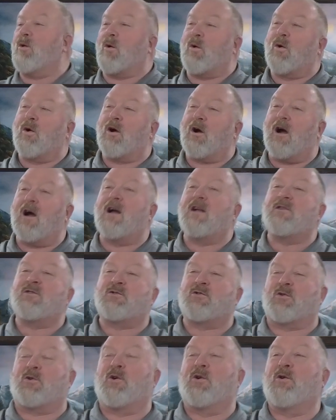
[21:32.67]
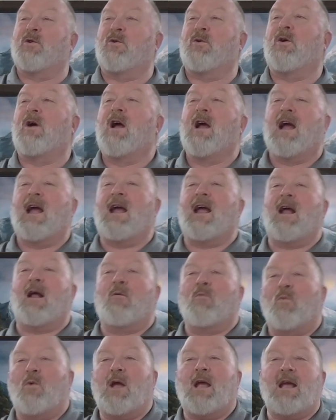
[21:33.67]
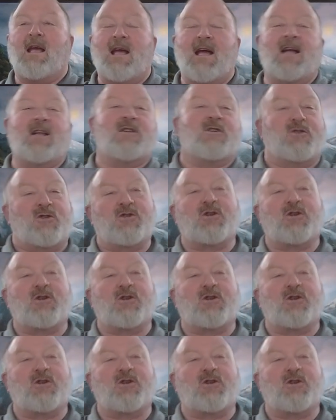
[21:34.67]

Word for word: or untrue, and we get